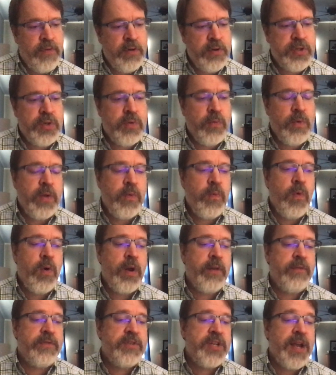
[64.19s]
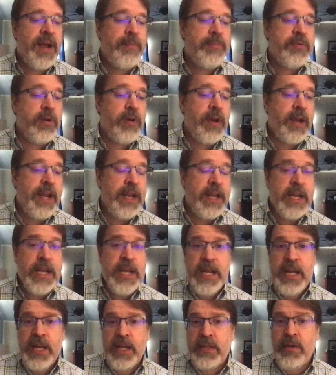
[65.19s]
verse 21 of chapter 8,
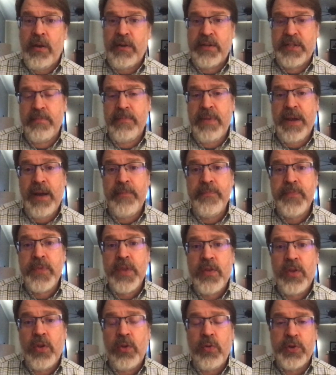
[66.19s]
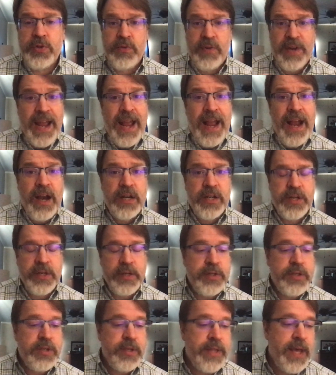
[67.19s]
talks about the Lord's
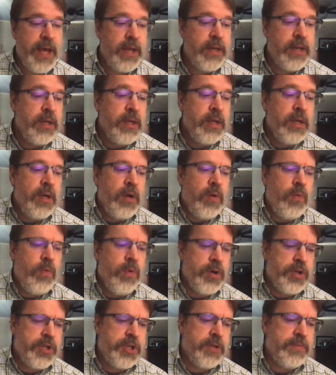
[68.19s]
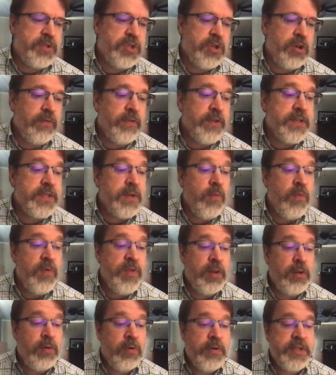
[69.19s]
reaction to that worship service. And when
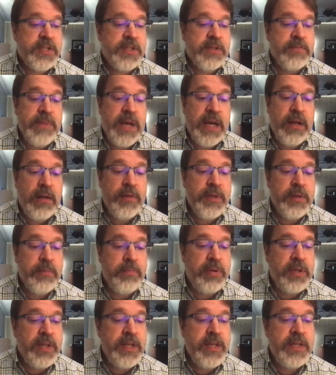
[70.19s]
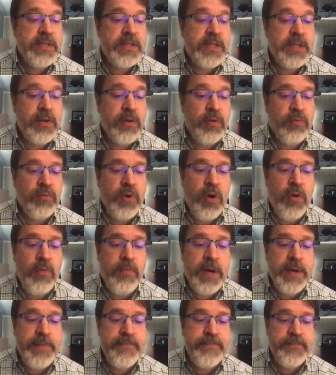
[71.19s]
the Lord smelled the pleasing
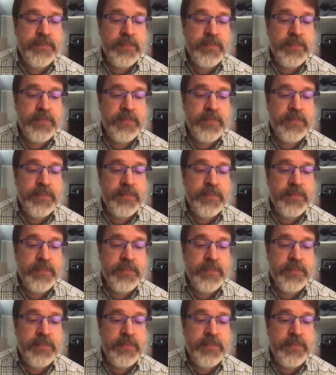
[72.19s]
aroma